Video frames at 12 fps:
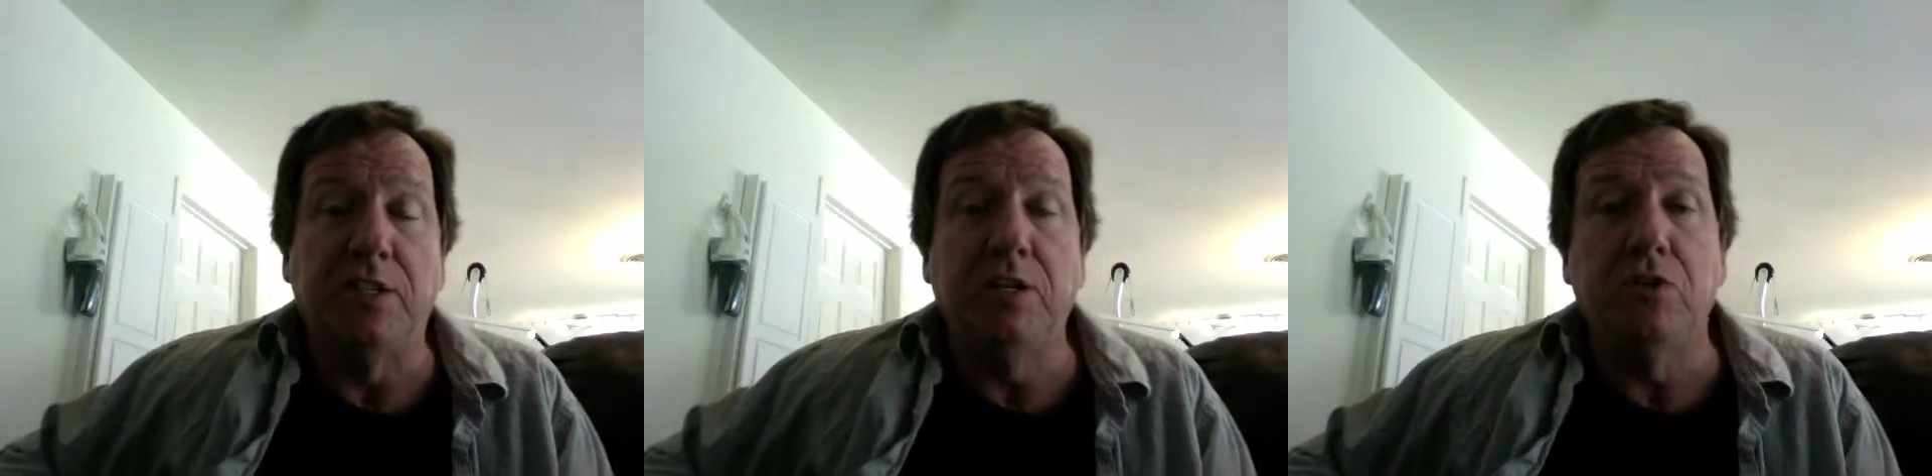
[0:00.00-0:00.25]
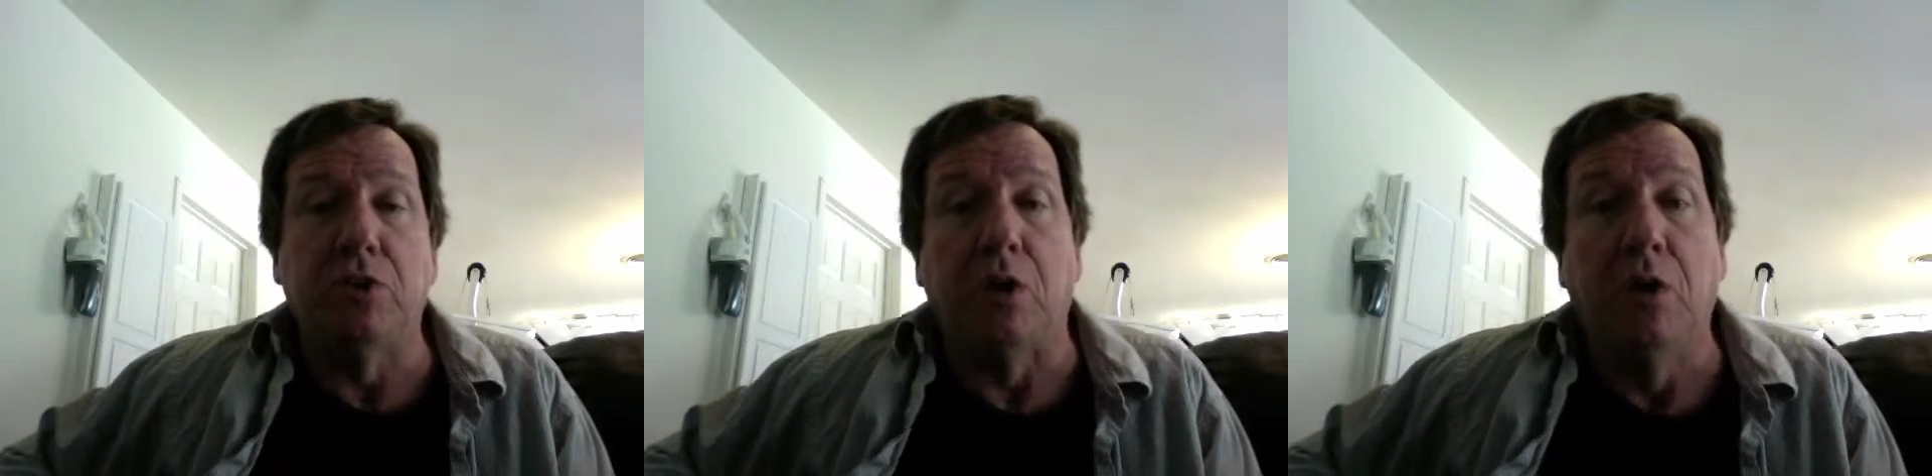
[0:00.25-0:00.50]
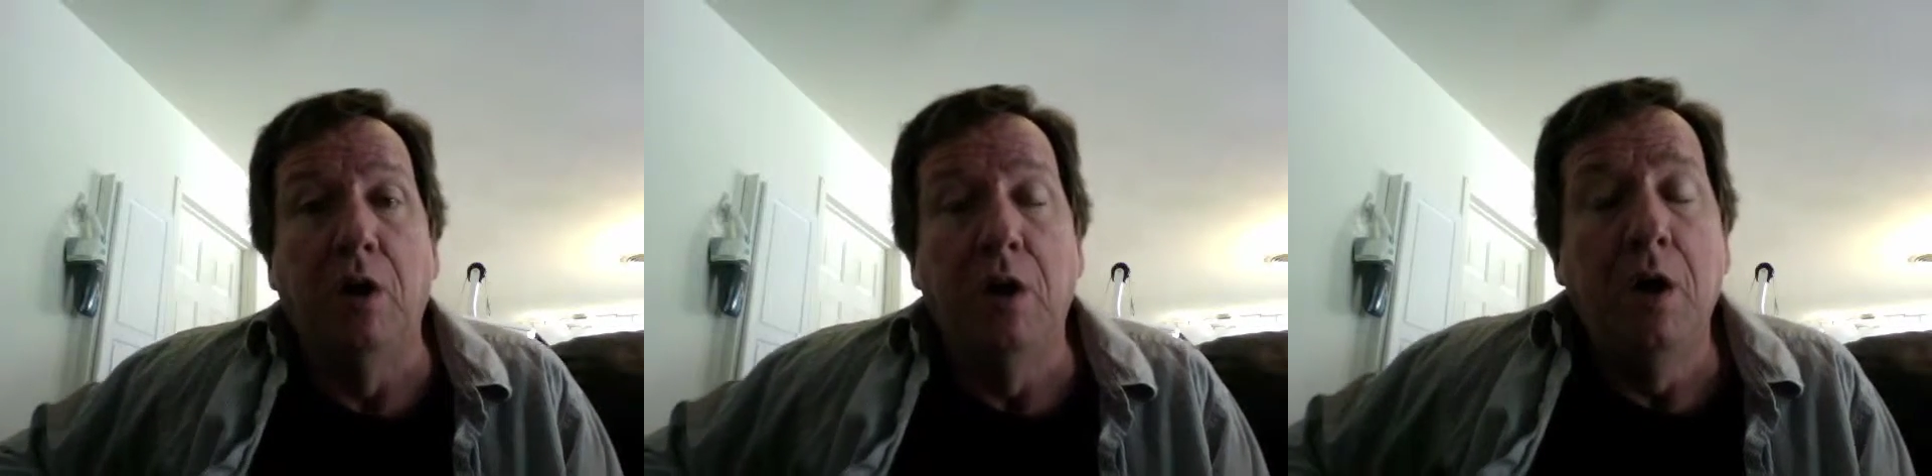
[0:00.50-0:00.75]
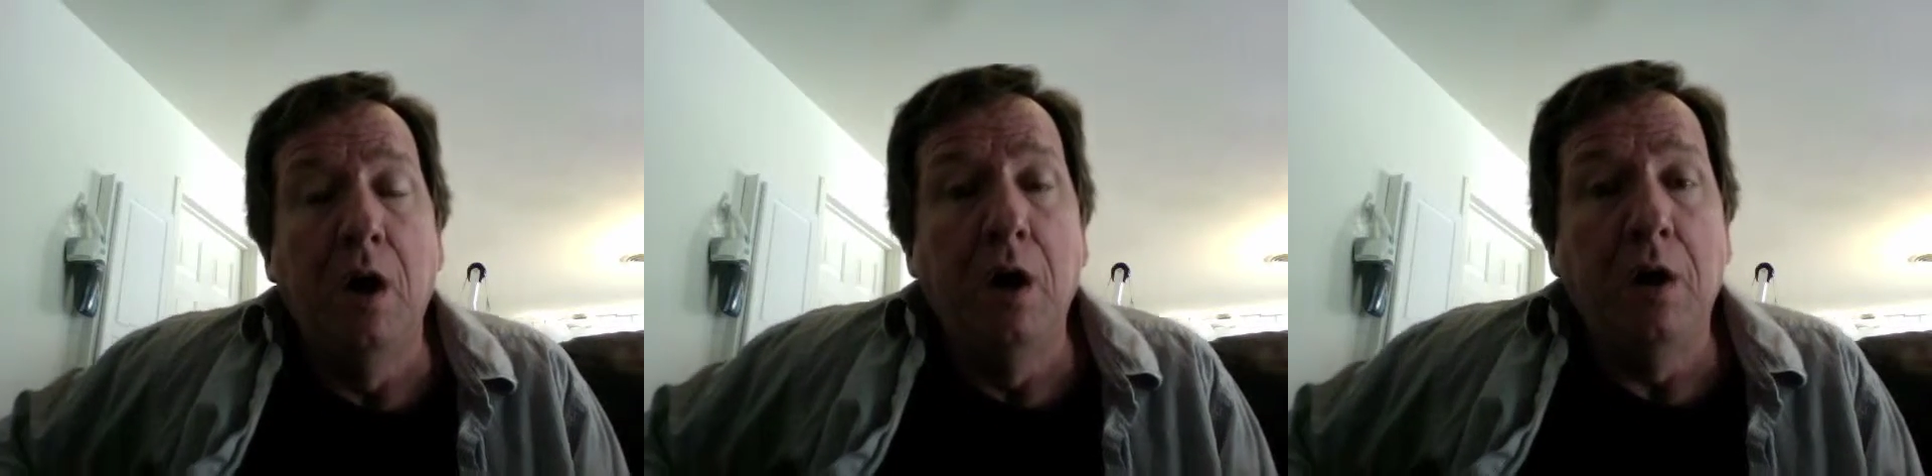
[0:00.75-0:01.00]
teacher.
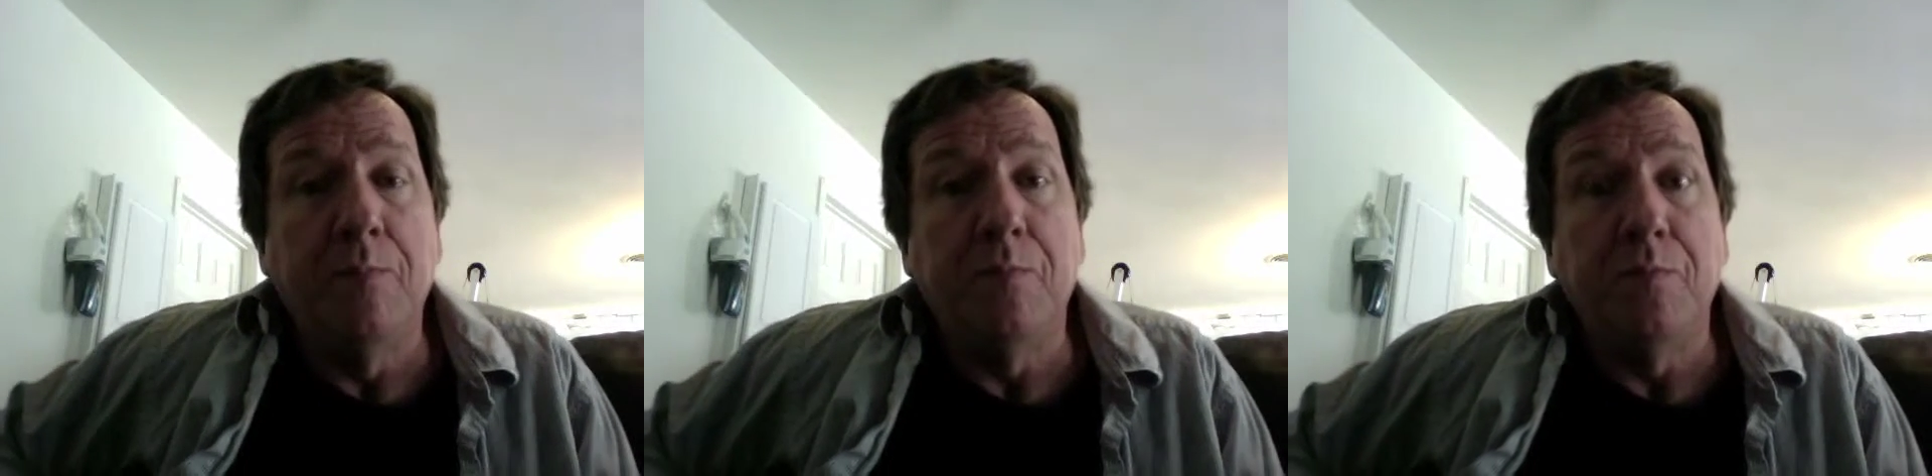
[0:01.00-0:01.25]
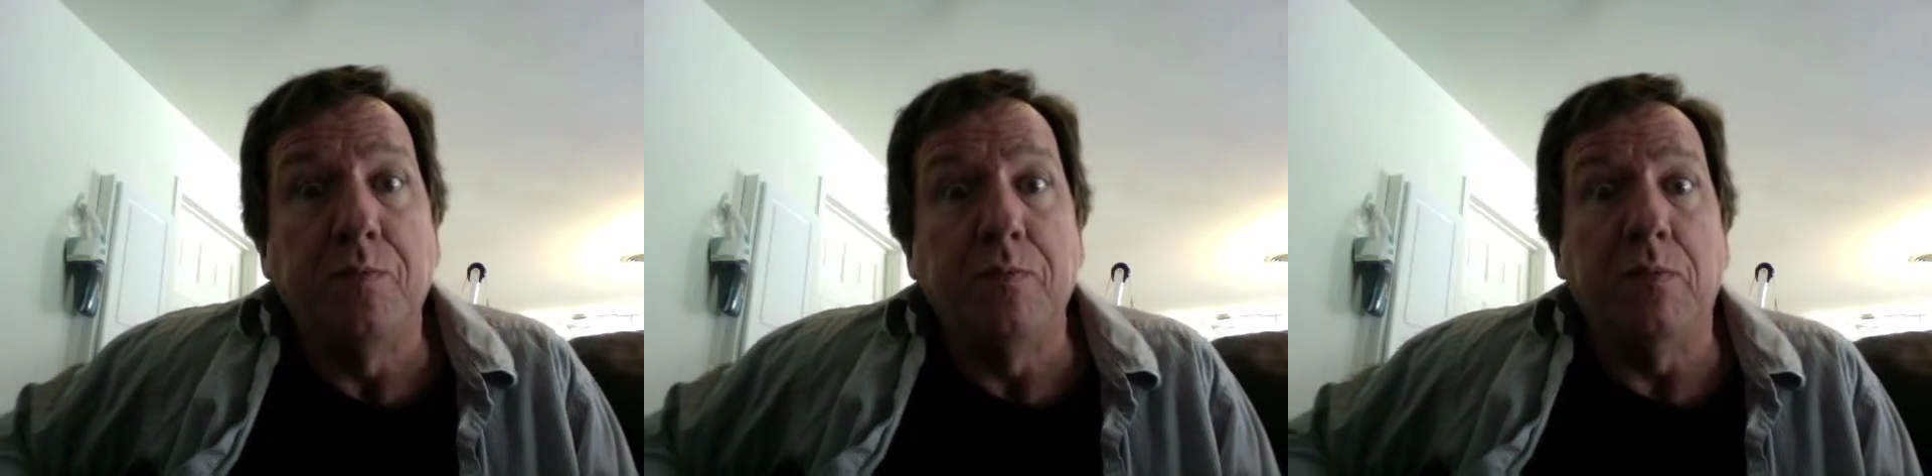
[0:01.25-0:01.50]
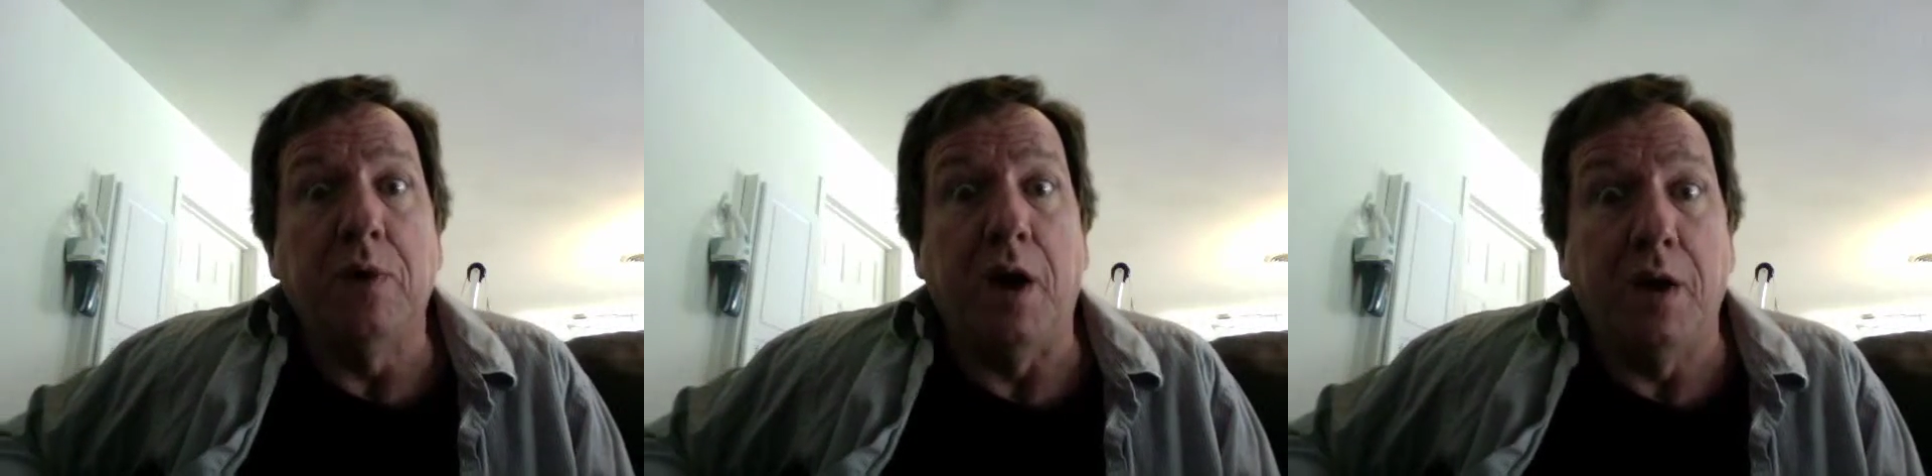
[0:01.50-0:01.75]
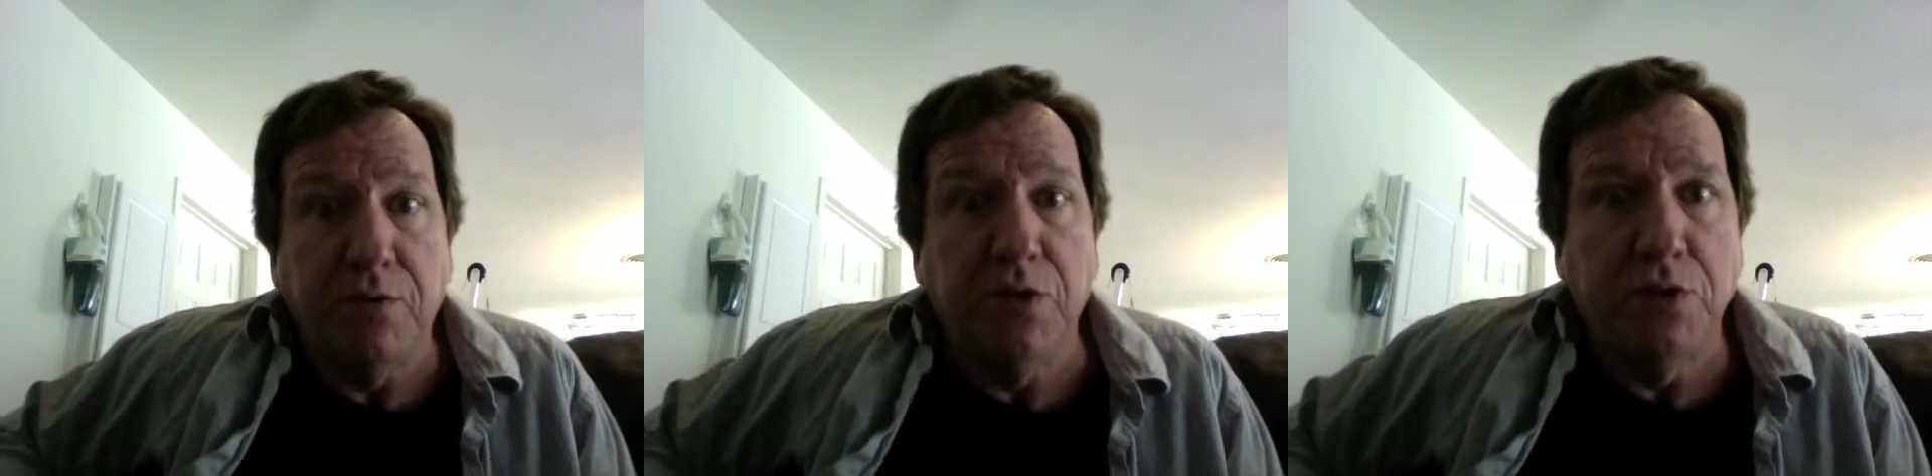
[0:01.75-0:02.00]

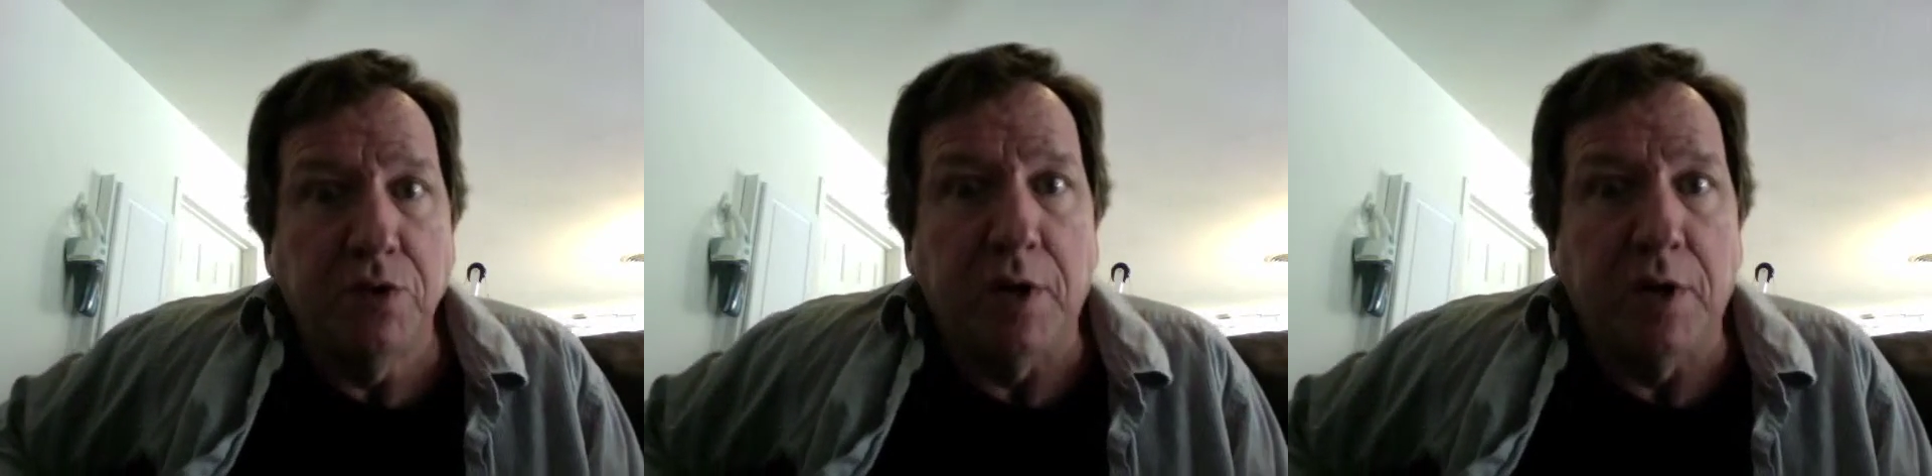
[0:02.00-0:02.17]
And if you do